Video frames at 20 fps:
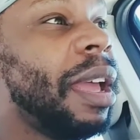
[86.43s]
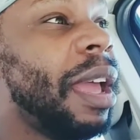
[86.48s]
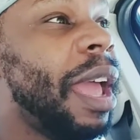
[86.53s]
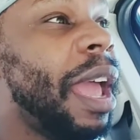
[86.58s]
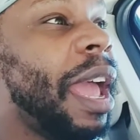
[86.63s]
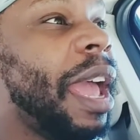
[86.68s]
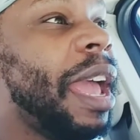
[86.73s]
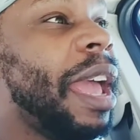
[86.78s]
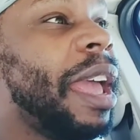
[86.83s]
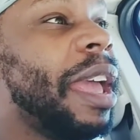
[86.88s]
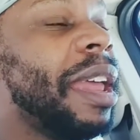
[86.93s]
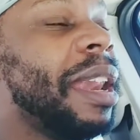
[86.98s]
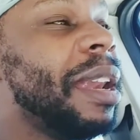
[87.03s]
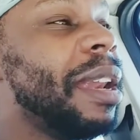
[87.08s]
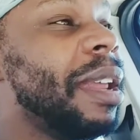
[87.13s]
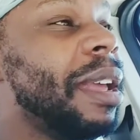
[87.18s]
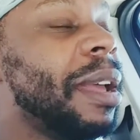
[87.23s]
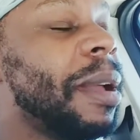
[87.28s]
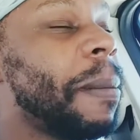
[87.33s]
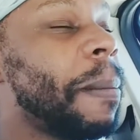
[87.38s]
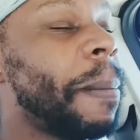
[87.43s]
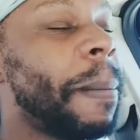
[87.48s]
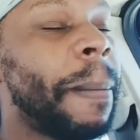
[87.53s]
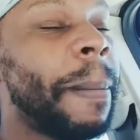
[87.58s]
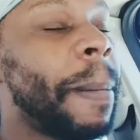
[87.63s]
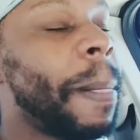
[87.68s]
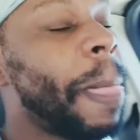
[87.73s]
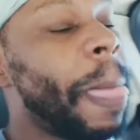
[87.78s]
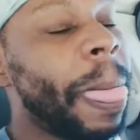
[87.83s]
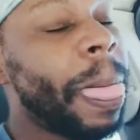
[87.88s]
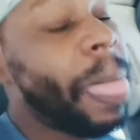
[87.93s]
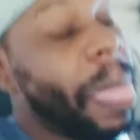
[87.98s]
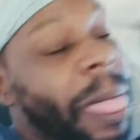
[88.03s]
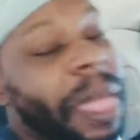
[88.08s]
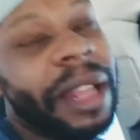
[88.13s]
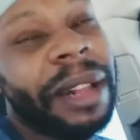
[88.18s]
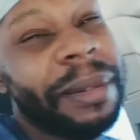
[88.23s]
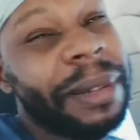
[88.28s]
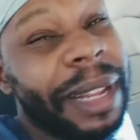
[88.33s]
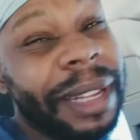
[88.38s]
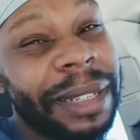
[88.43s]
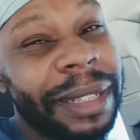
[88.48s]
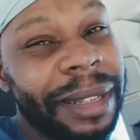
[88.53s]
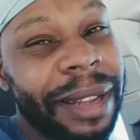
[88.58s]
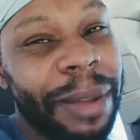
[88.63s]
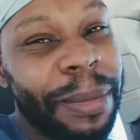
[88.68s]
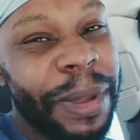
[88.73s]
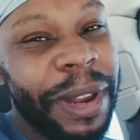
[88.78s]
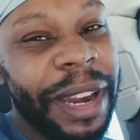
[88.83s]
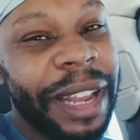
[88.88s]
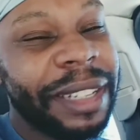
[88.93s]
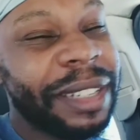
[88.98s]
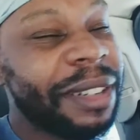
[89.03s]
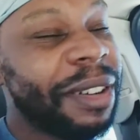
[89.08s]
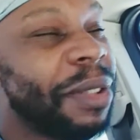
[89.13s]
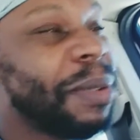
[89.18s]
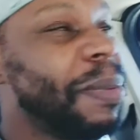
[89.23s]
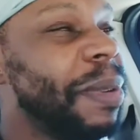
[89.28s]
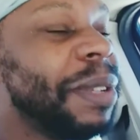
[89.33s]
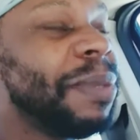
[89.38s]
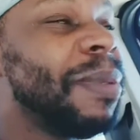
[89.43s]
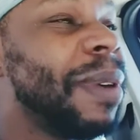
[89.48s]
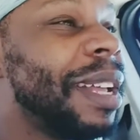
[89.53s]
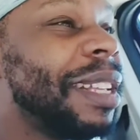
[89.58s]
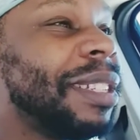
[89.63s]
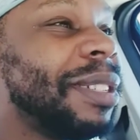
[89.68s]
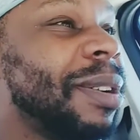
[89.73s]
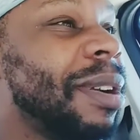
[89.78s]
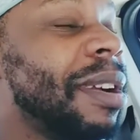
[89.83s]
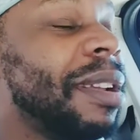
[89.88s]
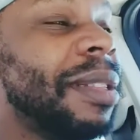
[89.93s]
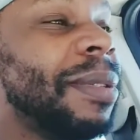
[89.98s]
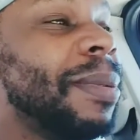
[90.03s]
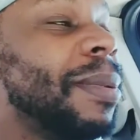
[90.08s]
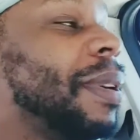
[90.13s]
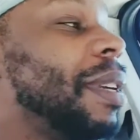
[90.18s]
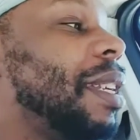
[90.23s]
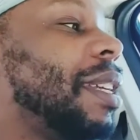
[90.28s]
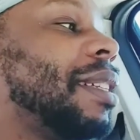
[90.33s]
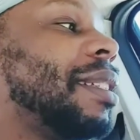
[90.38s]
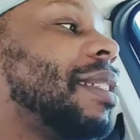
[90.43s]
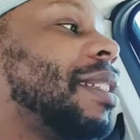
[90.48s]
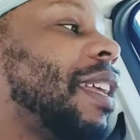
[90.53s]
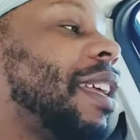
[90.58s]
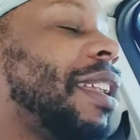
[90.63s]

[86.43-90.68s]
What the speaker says: And that's another reason why I started doing this.